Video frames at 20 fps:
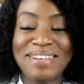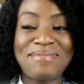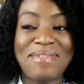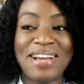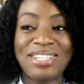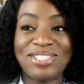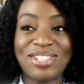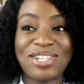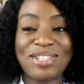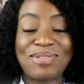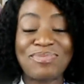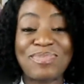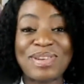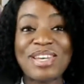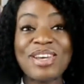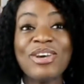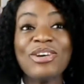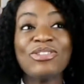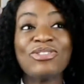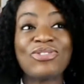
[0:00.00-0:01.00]
it might just
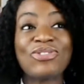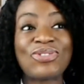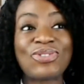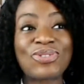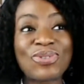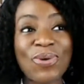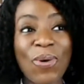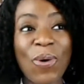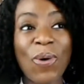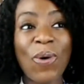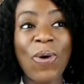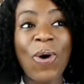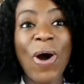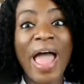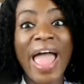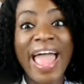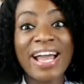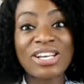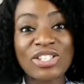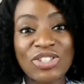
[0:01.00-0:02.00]
be
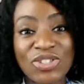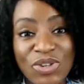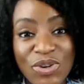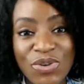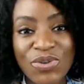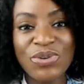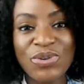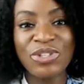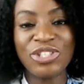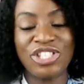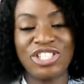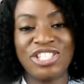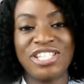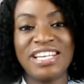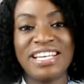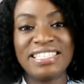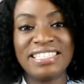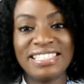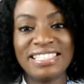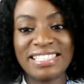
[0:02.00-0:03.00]
so
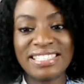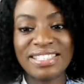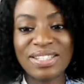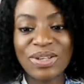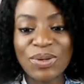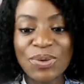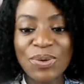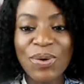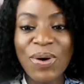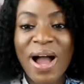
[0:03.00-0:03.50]
excruciating,